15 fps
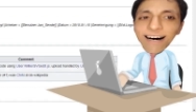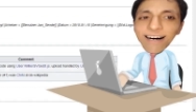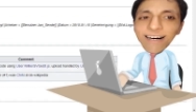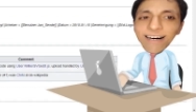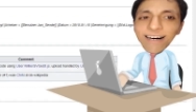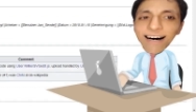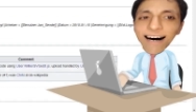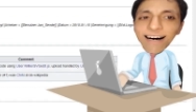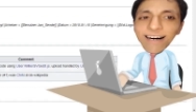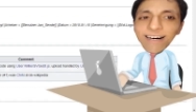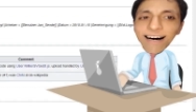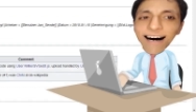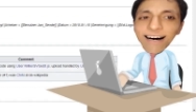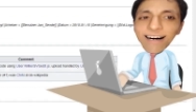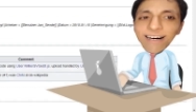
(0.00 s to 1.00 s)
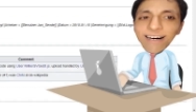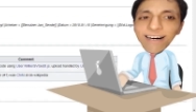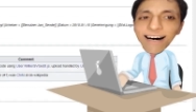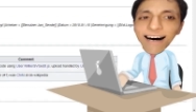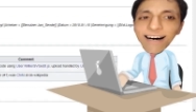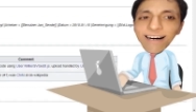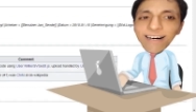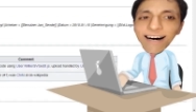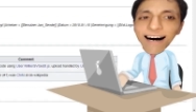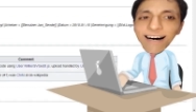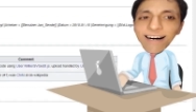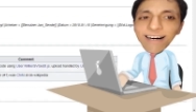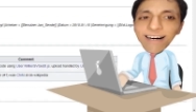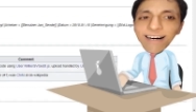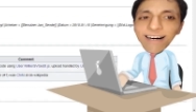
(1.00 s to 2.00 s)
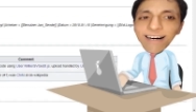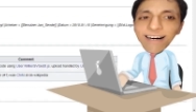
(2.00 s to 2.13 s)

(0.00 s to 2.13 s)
the author's name in your project.